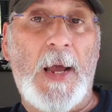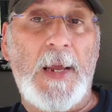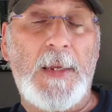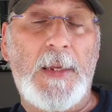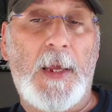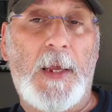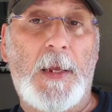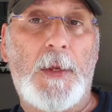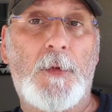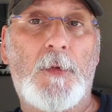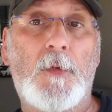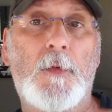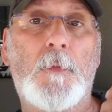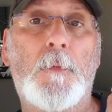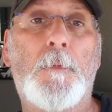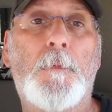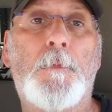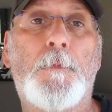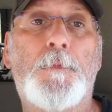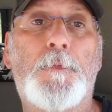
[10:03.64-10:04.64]
in my case,
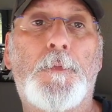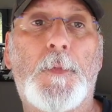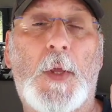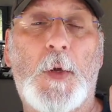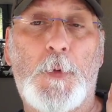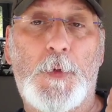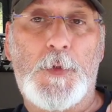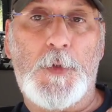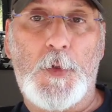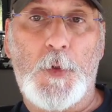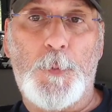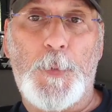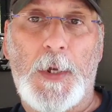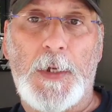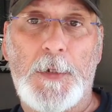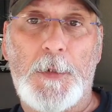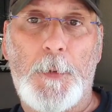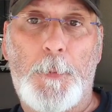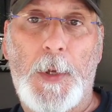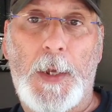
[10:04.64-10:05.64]
it was too
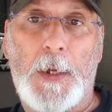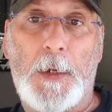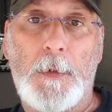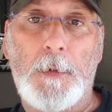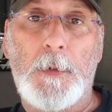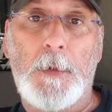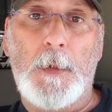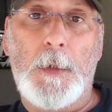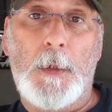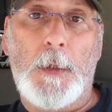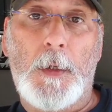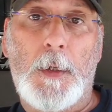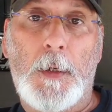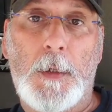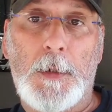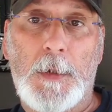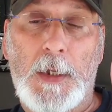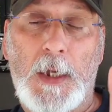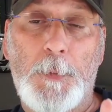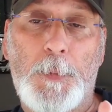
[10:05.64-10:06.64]
big to bake.
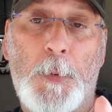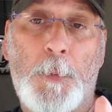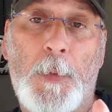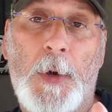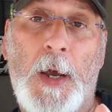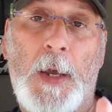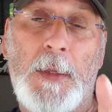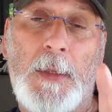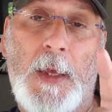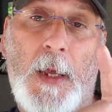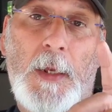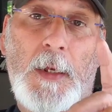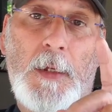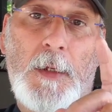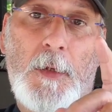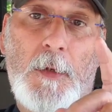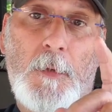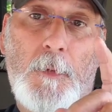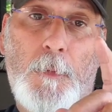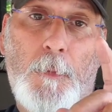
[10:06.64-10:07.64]
Keep in mind that
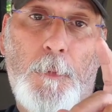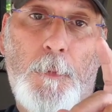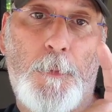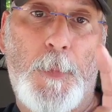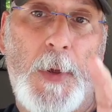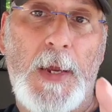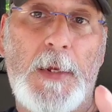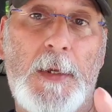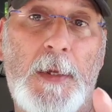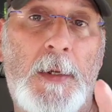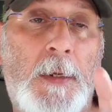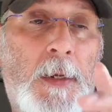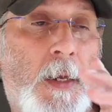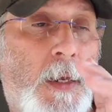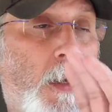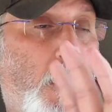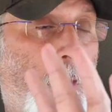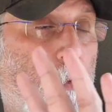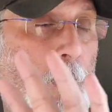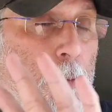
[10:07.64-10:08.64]

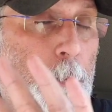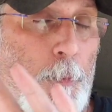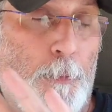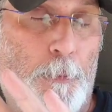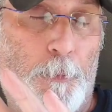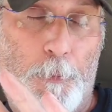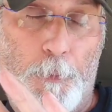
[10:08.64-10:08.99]
baking is